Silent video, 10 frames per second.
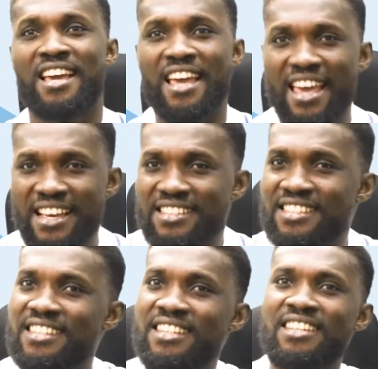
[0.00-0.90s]

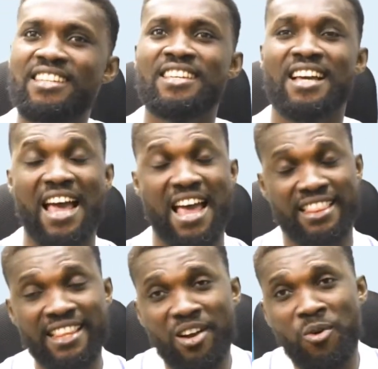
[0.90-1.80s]
NCEE,
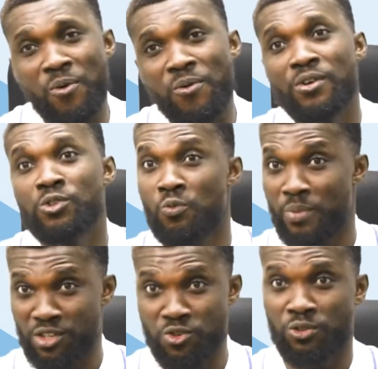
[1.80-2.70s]
NECO, to
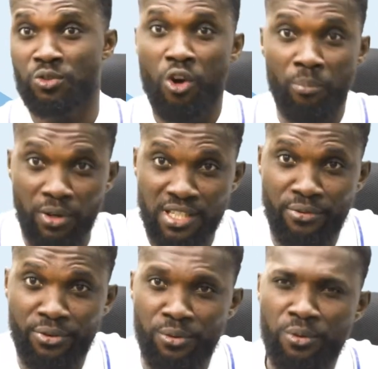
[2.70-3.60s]
mention but a
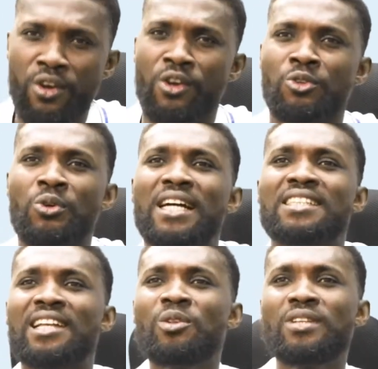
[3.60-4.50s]
few. You can
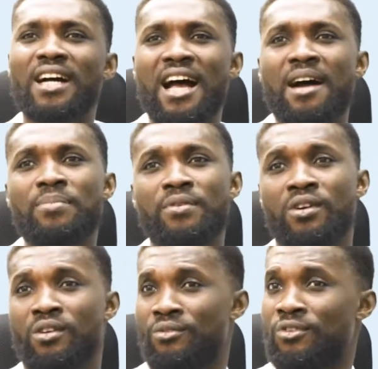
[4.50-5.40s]
download the app
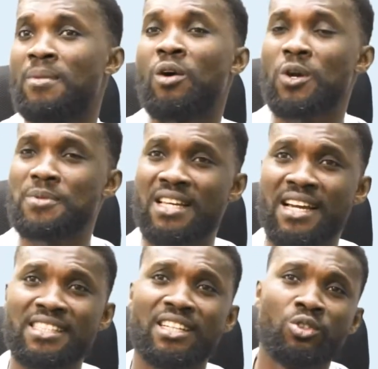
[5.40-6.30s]
from our website,
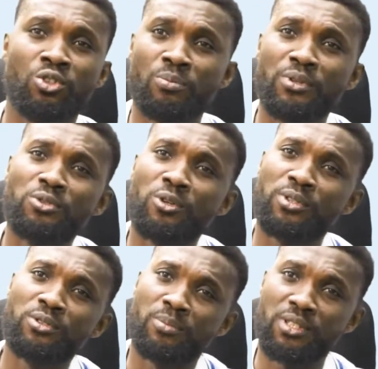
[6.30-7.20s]

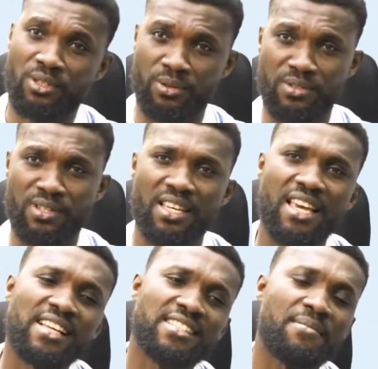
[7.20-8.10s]

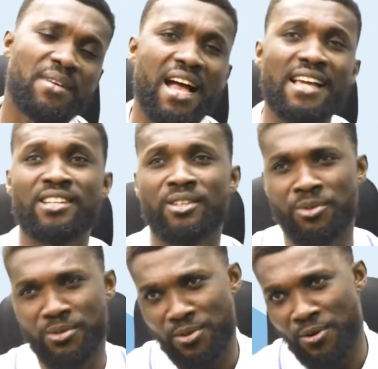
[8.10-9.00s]

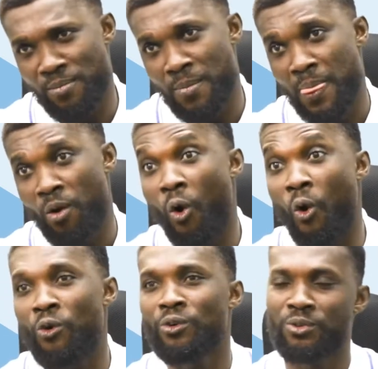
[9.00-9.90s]
www.examguide.com.
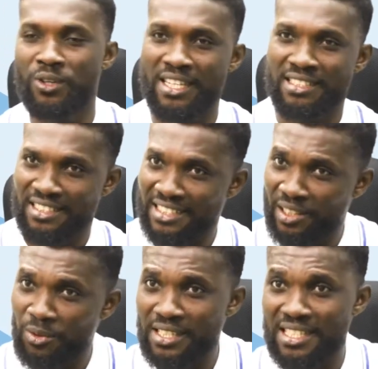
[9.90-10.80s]
Or you can download
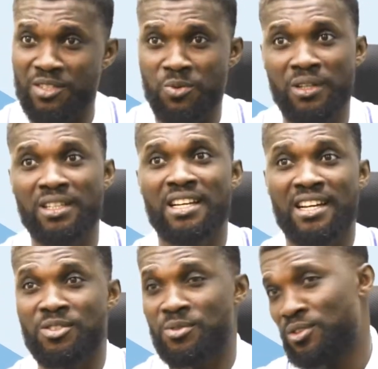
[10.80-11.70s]
it as well as
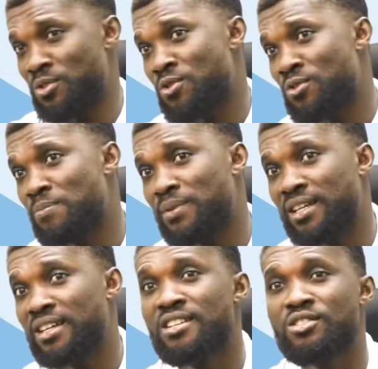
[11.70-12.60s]
using your Google Play
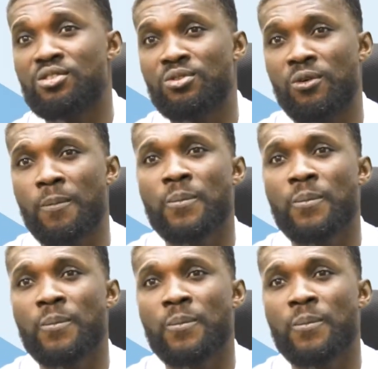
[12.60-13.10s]
Store.